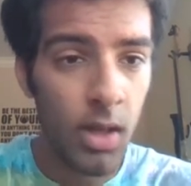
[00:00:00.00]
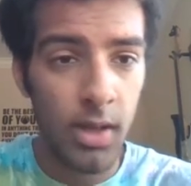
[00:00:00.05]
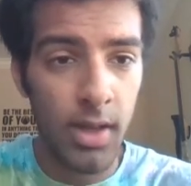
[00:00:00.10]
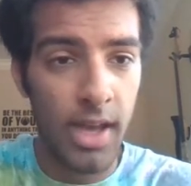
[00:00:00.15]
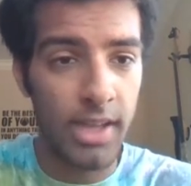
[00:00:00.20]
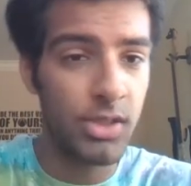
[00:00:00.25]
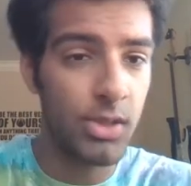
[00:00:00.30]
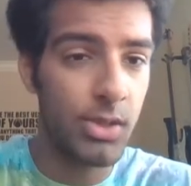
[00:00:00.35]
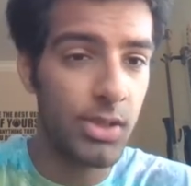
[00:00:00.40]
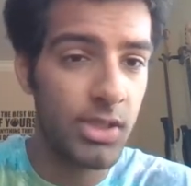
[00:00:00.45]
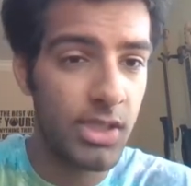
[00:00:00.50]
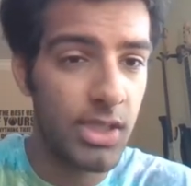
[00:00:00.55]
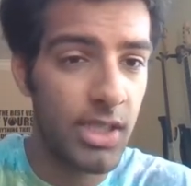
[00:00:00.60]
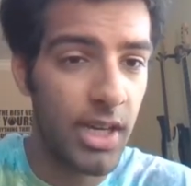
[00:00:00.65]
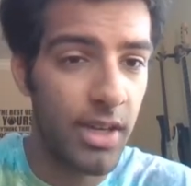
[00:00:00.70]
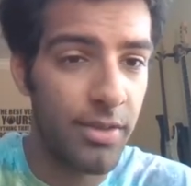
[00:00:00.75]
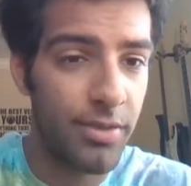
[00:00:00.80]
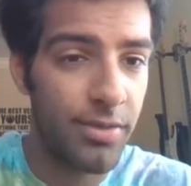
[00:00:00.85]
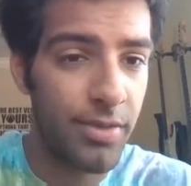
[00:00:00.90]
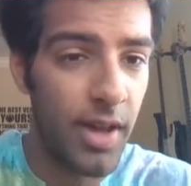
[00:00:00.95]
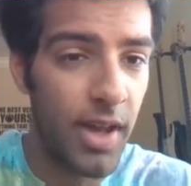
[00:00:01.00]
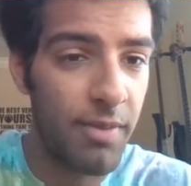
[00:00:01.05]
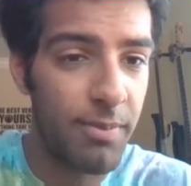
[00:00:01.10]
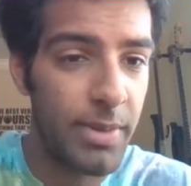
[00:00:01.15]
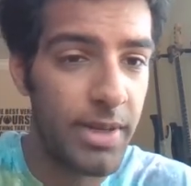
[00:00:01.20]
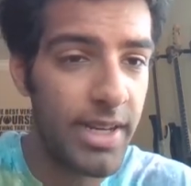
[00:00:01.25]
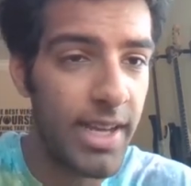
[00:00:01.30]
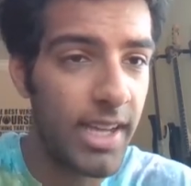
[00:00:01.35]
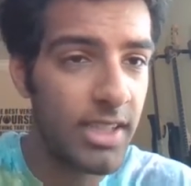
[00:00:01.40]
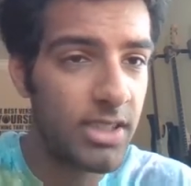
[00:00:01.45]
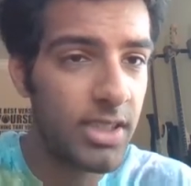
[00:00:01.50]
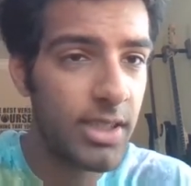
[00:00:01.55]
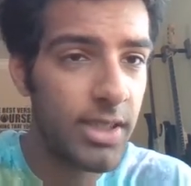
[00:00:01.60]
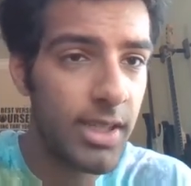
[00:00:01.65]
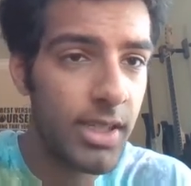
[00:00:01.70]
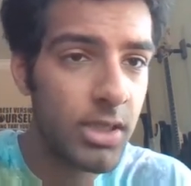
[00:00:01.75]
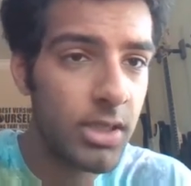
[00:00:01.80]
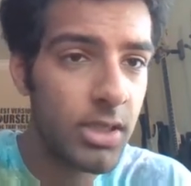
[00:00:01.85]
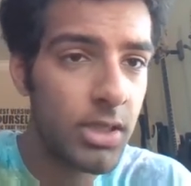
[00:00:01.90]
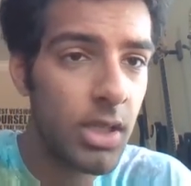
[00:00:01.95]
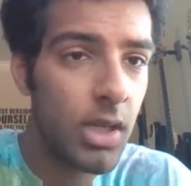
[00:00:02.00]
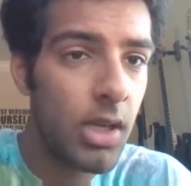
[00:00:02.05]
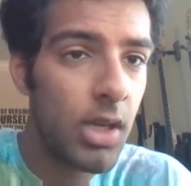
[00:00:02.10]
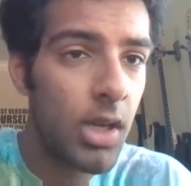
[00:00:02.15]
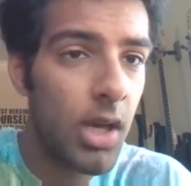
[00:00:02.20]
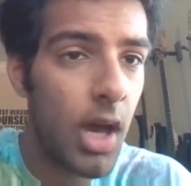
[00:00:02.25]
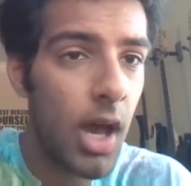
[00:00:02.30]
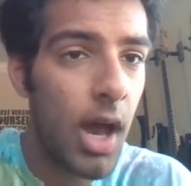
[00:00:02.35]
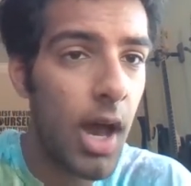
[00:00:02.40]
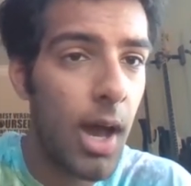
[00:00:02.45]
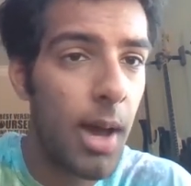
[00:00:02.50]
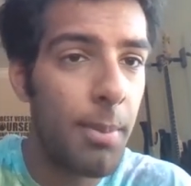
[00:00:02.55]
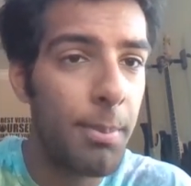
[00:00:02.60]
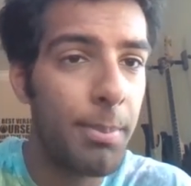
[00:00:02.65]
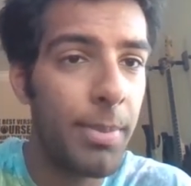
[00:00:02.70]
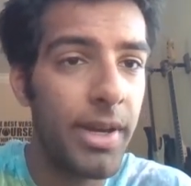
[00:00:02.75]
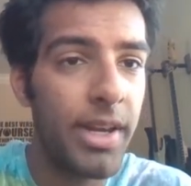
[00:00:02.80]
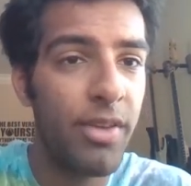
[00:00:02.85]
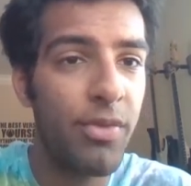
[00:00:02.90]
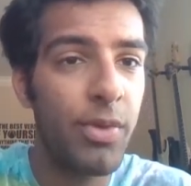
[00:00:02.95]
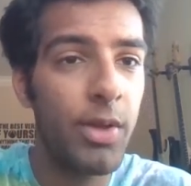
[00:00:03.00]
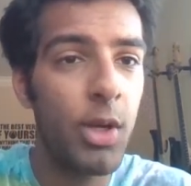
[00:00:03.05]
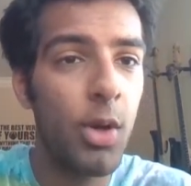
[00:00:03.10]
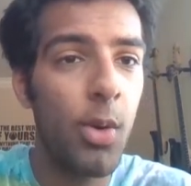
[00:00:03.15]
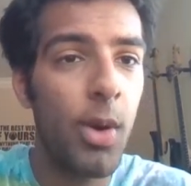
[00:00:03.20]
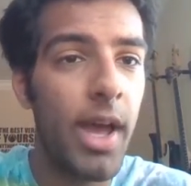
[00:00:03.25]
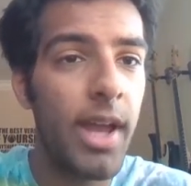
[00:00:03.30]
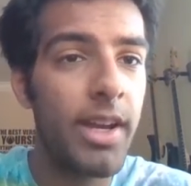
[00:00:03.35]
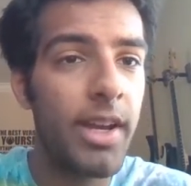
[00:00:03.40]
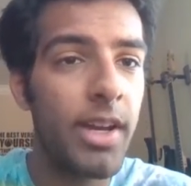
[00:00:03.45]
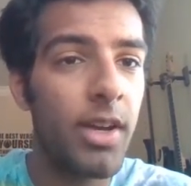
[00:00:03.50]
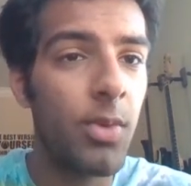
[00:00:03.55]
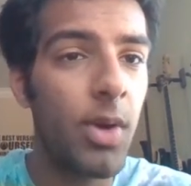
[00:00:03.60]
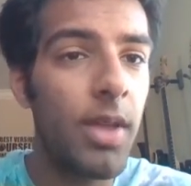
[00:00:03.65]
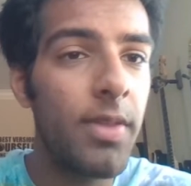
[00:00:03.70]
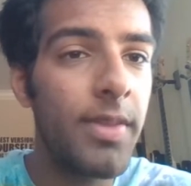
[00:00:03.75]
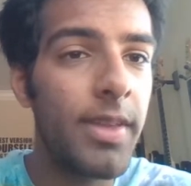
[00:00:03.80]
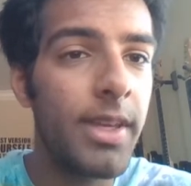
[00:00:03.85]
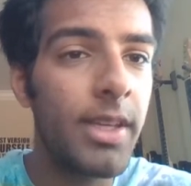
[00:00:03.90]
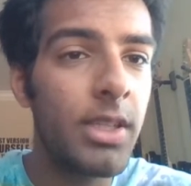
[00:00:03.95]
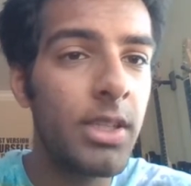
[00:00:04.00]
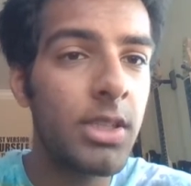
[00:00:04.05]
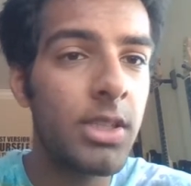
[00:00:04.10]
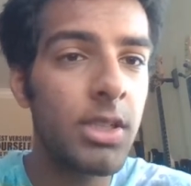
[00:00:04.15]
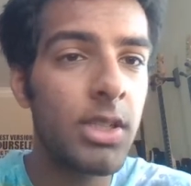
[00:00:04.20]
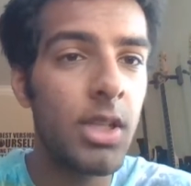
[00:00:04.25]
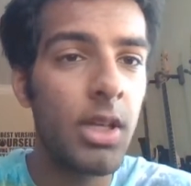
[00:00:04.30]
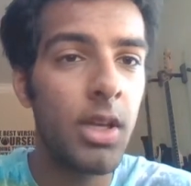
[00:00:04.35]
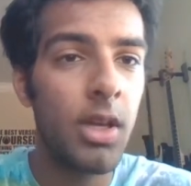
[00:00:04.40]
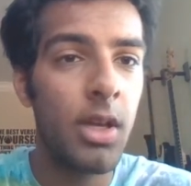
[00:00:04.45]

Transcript: as you can see I've, I've been testing this um, but if we go ahead and run this